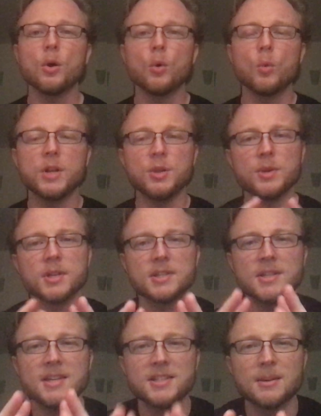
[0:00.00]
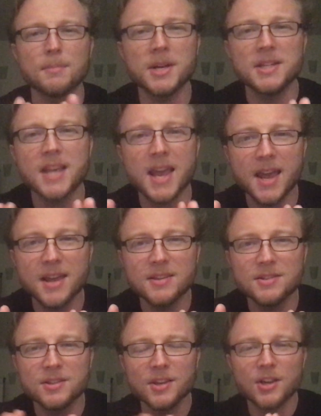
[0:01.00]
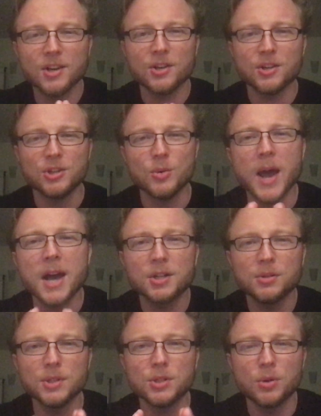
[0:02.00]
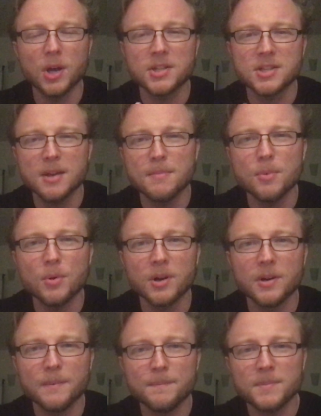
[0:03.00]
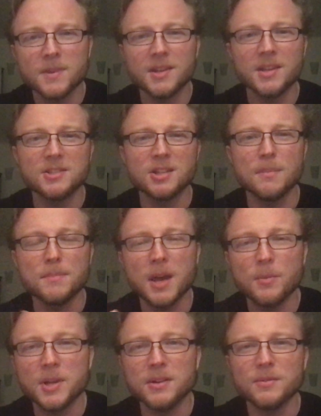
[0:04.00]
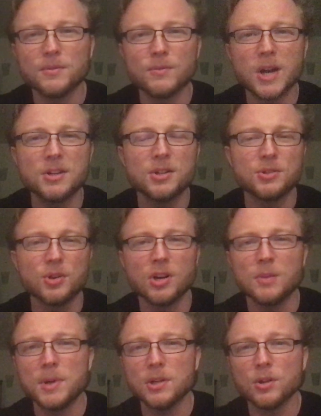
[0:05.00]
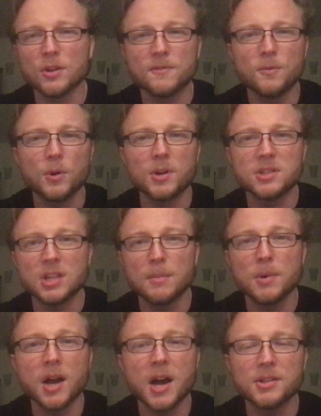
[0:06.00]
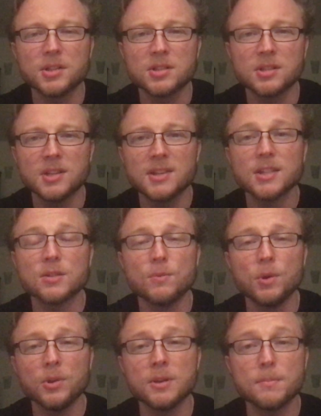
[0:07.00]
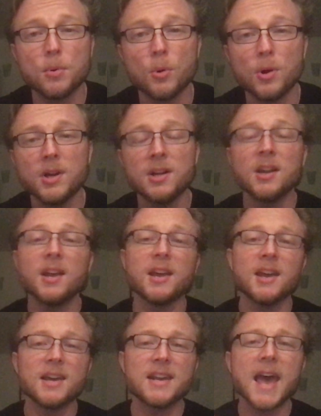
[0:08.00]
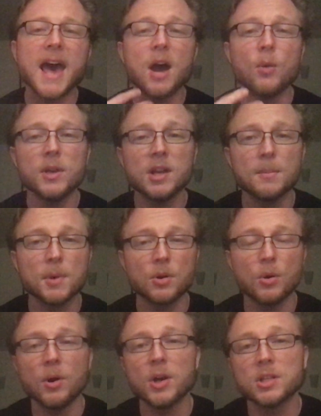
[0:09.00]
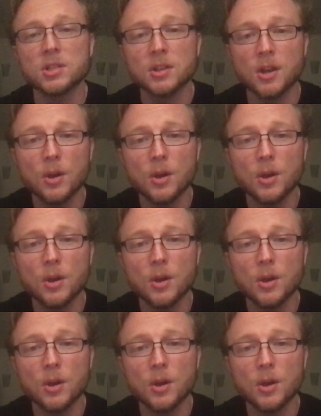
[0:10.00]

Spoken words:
When you can see somebody's hands, you actually trust them more. It's something that we register and we look for subconsciously that's really important in how we come across